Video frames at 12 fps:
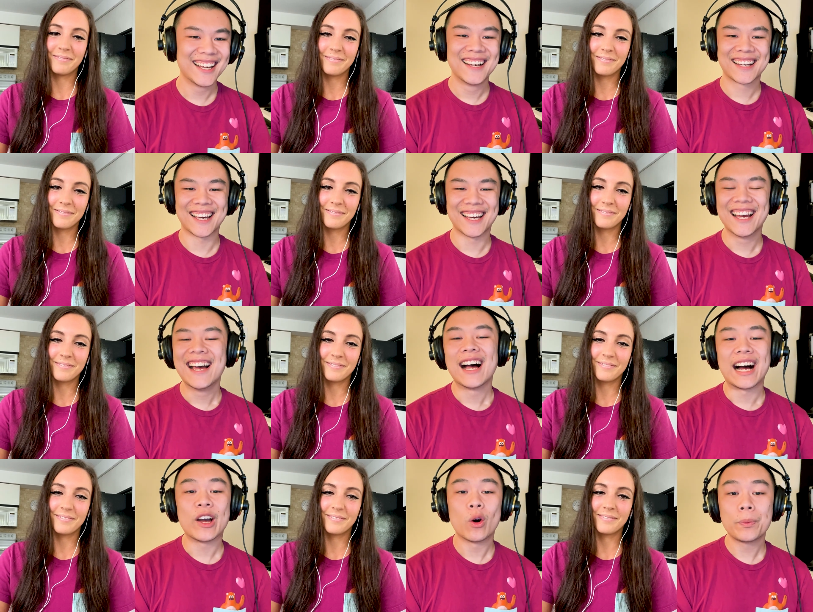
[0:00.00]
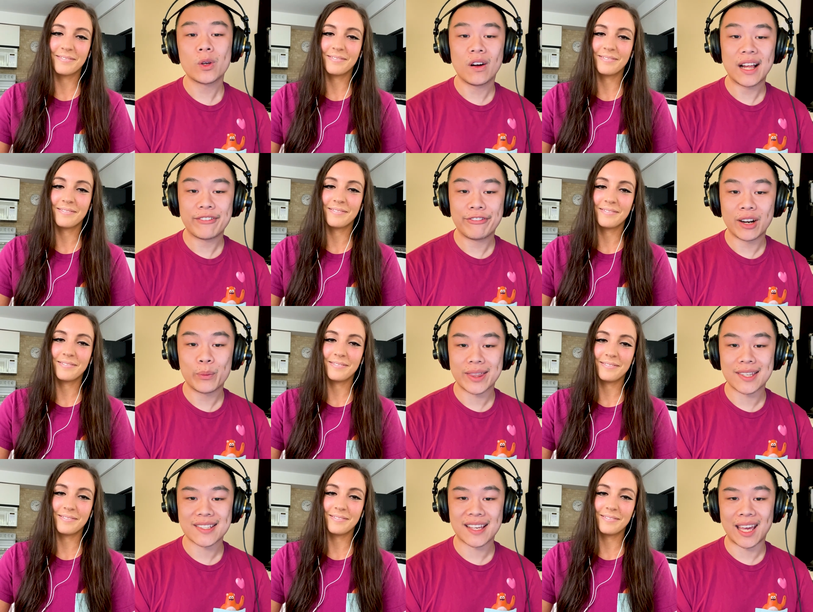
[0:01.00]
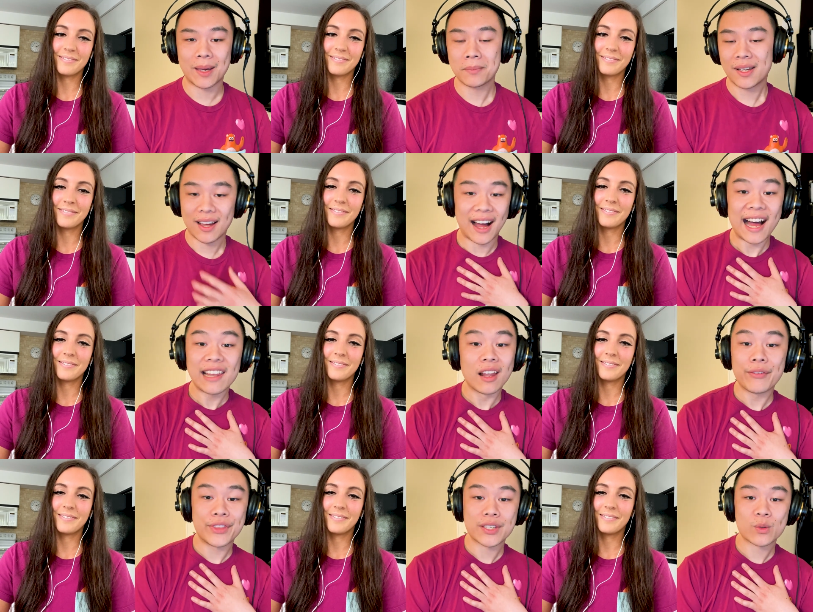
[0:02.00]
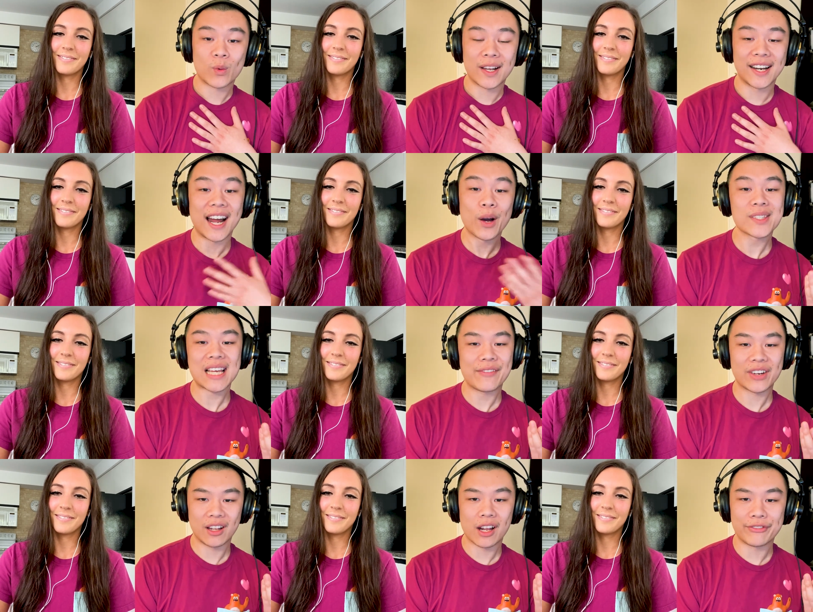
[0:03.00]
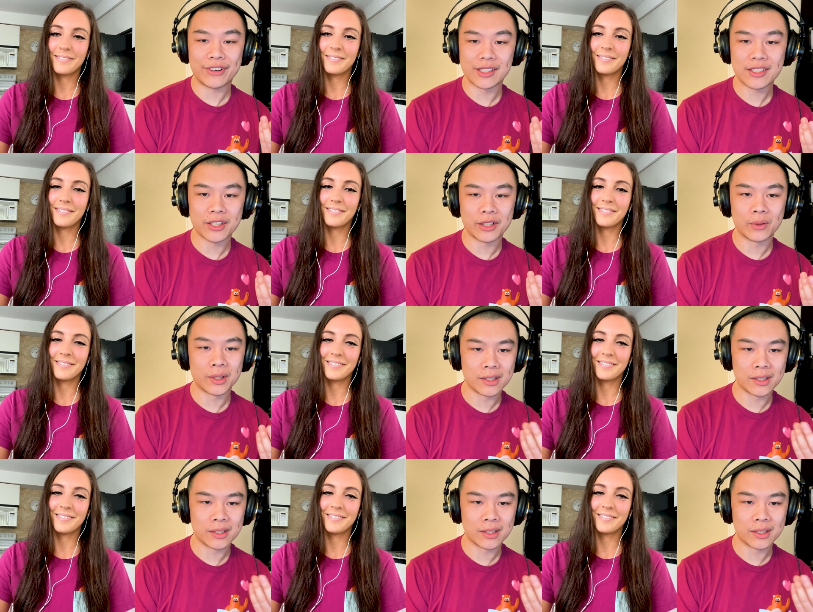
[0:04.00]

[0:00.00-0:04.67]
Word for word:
Speaker 1: Okay, I hope you all had fun with this game. I love this one, and I was having a lot of fun too